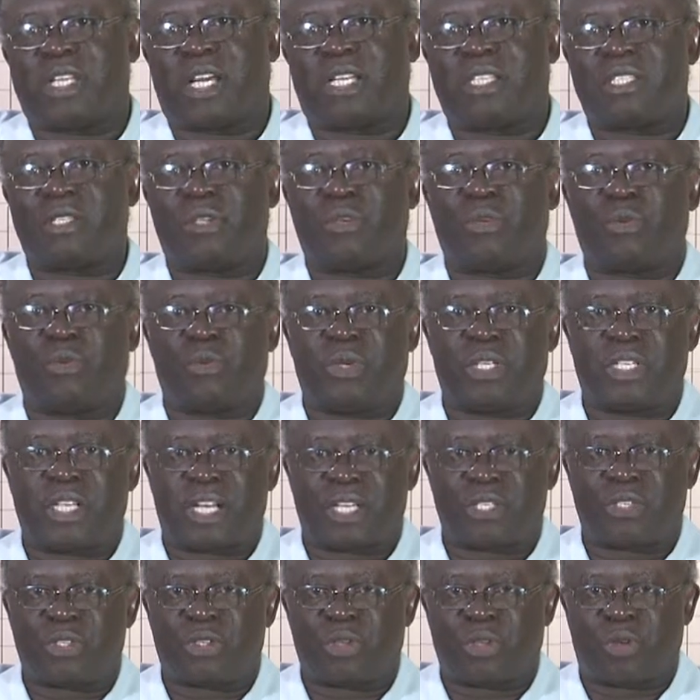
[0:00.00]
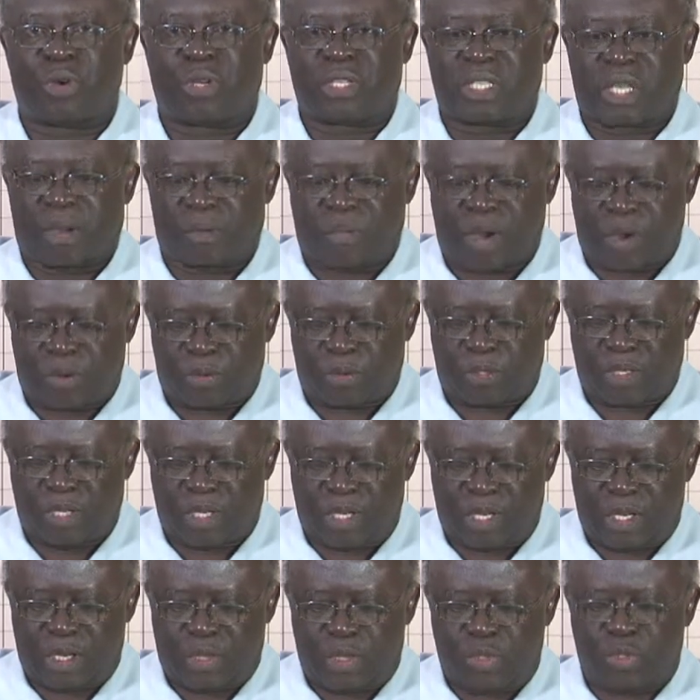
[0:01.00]
that we just talked about.
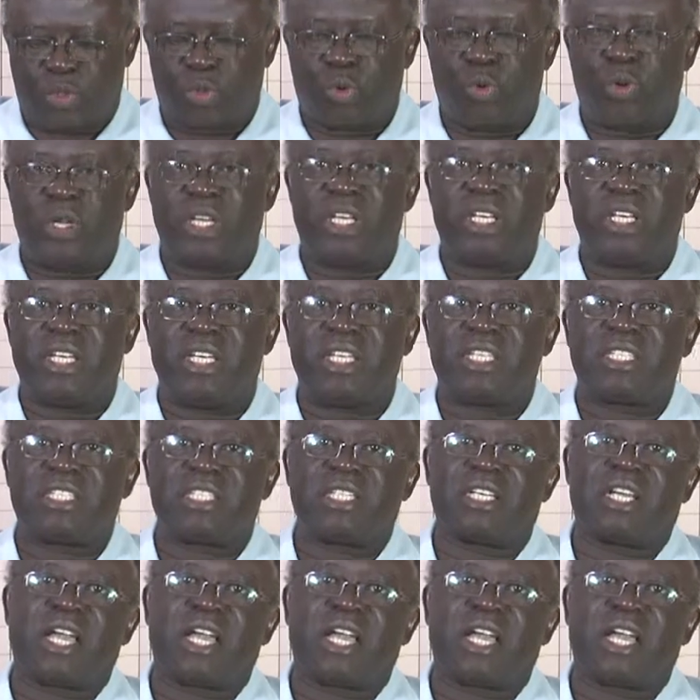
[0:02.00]
So in this